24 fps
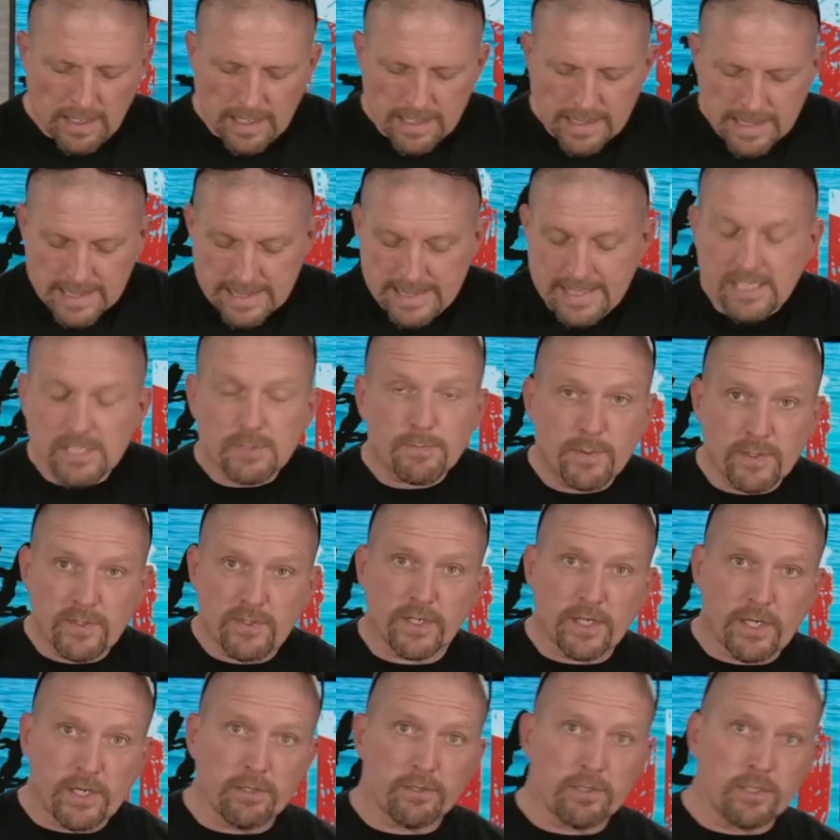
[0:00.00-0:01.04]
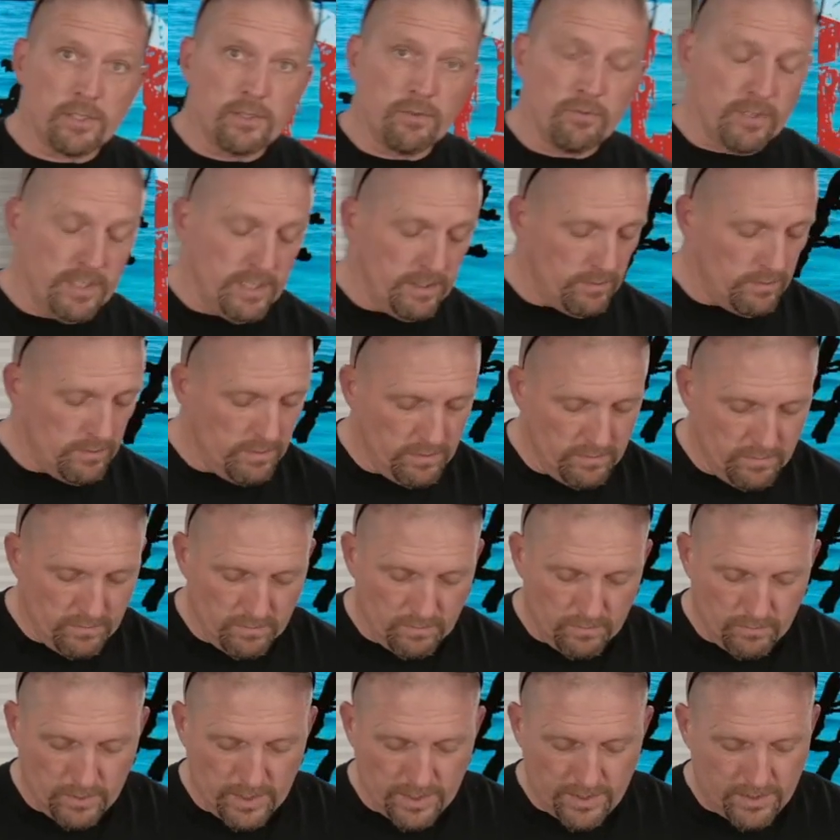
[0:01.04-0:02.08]
This particular unit,
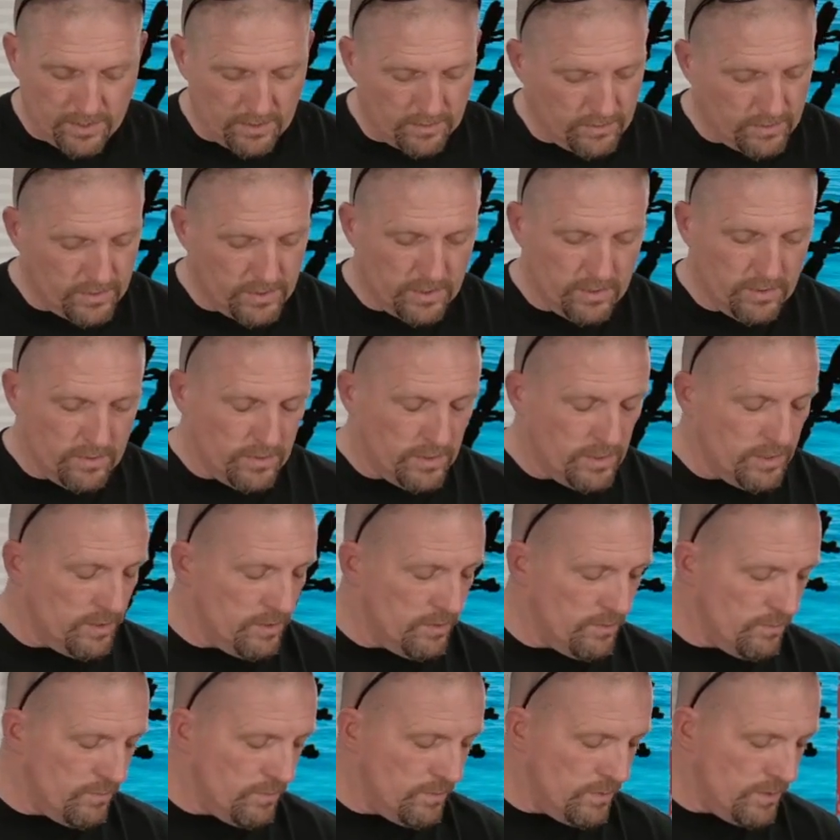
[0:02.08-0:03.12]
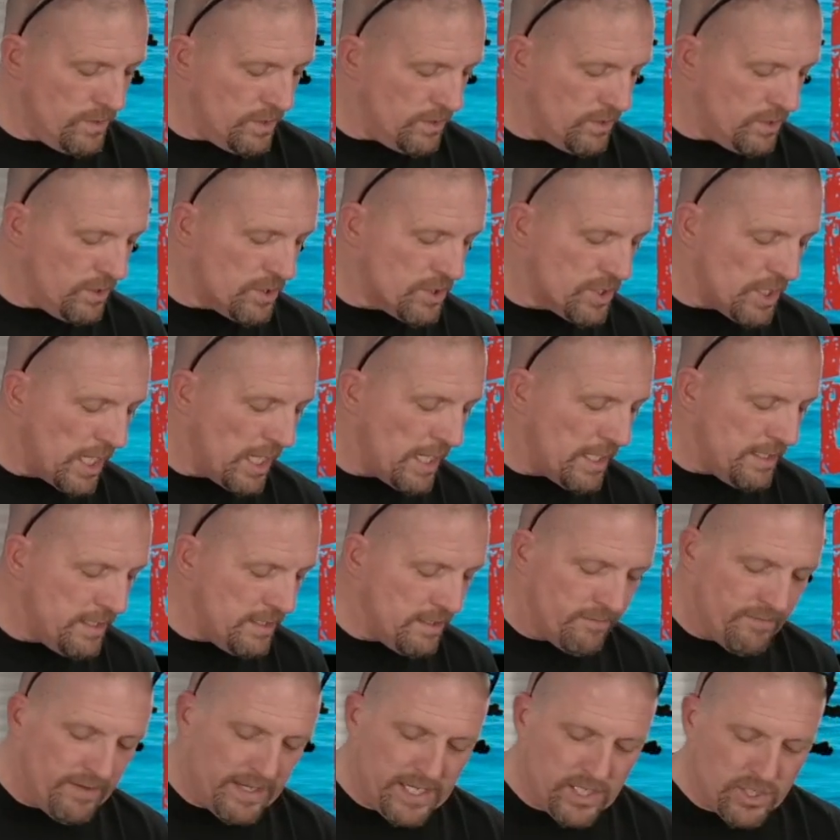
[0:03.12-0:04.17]
with the design
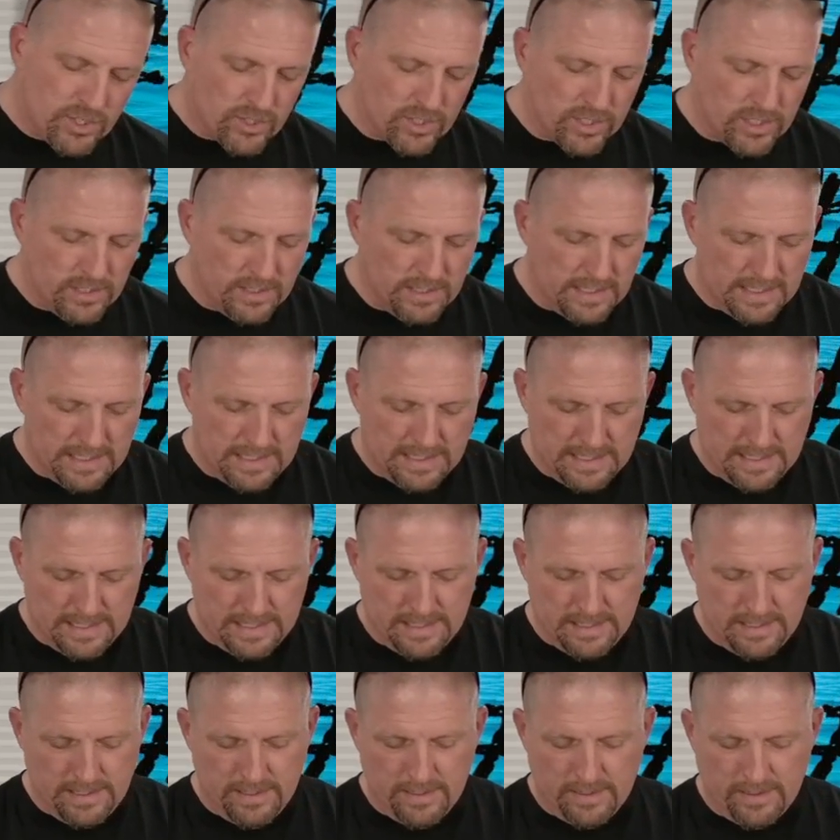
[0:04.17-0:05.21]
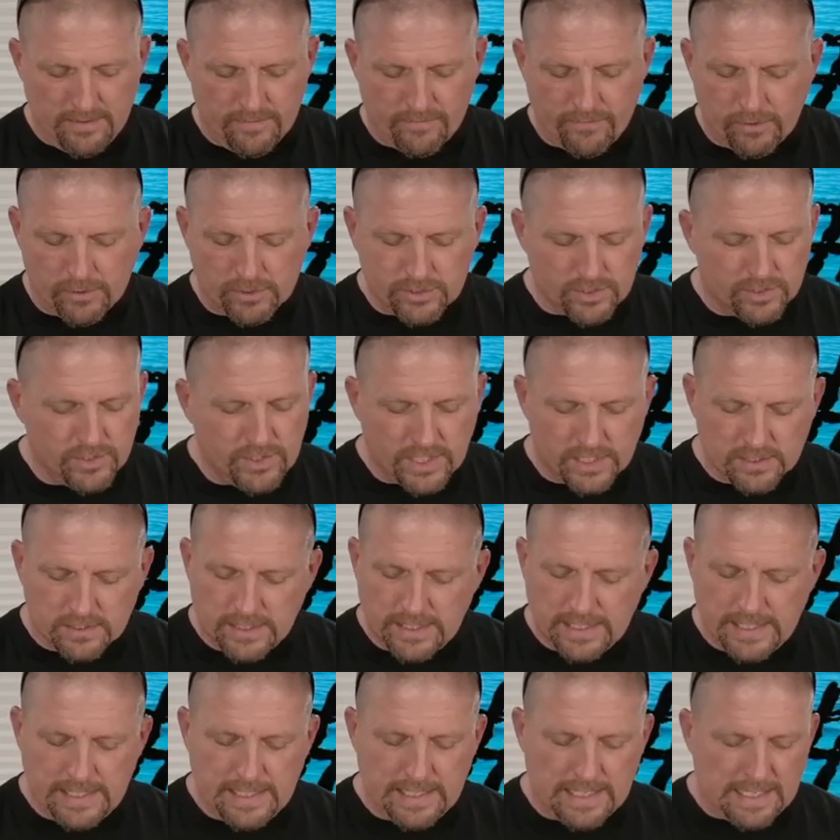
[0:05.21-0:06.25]
innovation and the
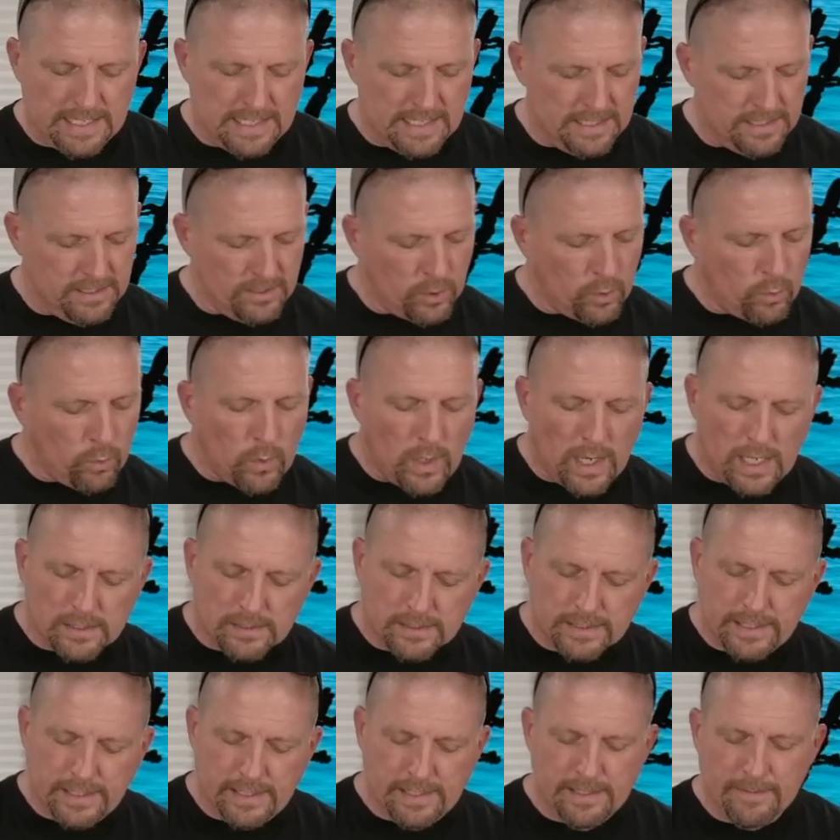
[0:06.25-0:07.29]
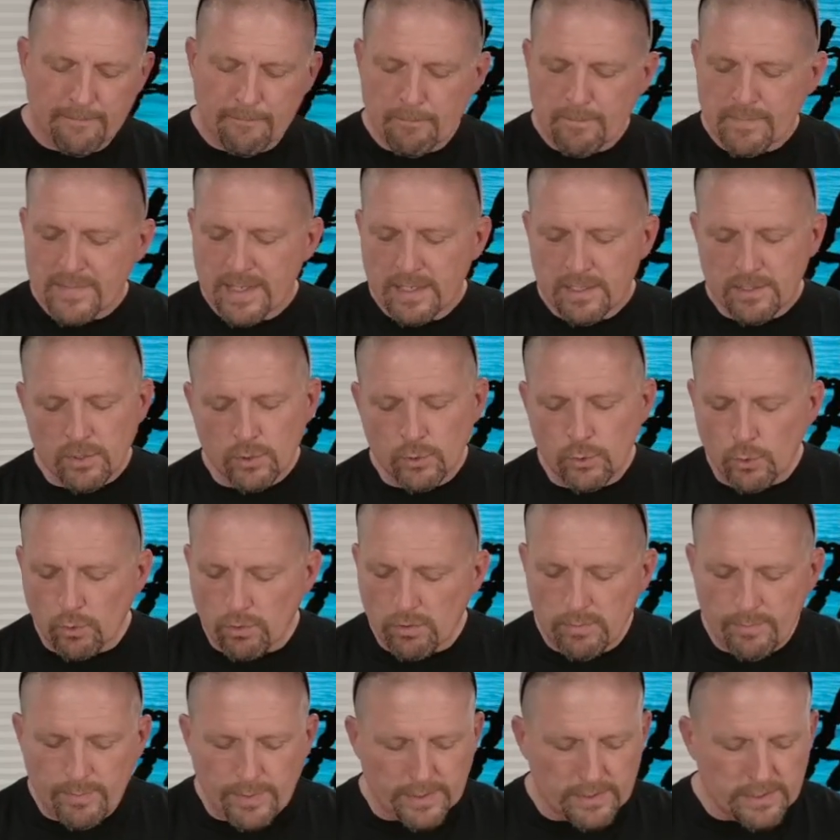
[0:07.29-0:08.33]
versatility and the quality, the
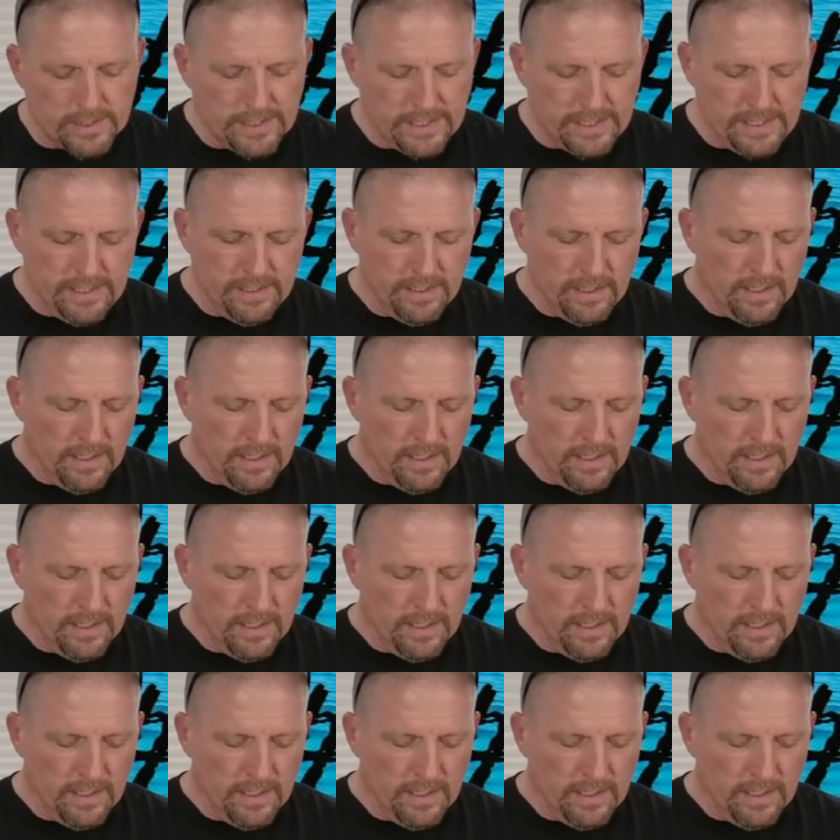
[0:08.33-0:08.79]
durability,